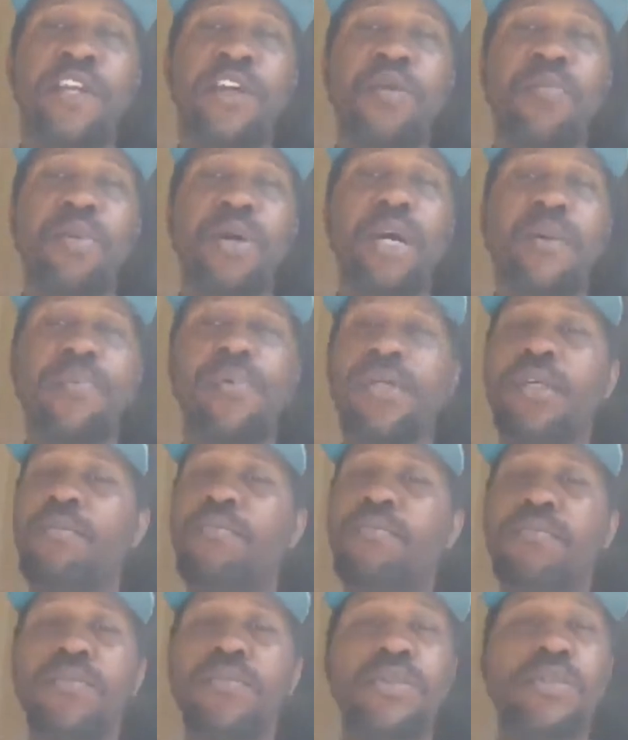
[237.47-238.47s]
Your video
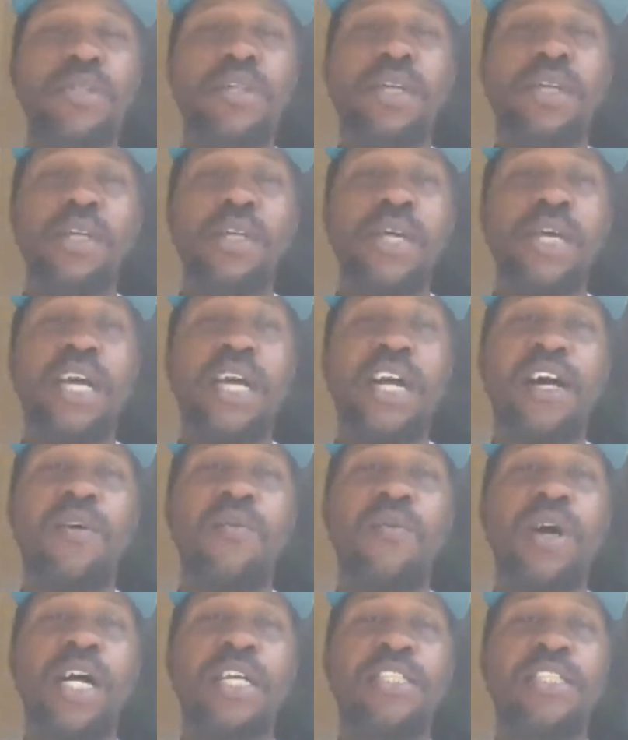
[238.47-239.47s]
pop up,
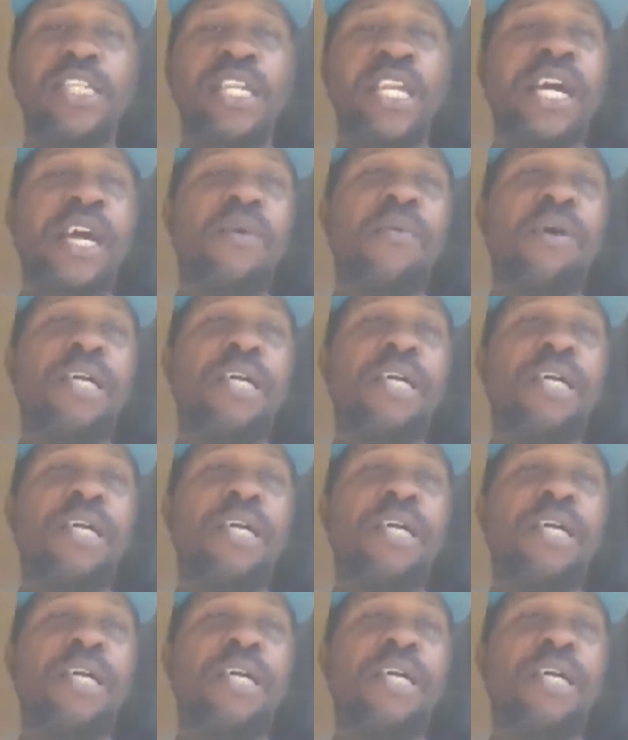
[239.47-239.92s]
I watch it.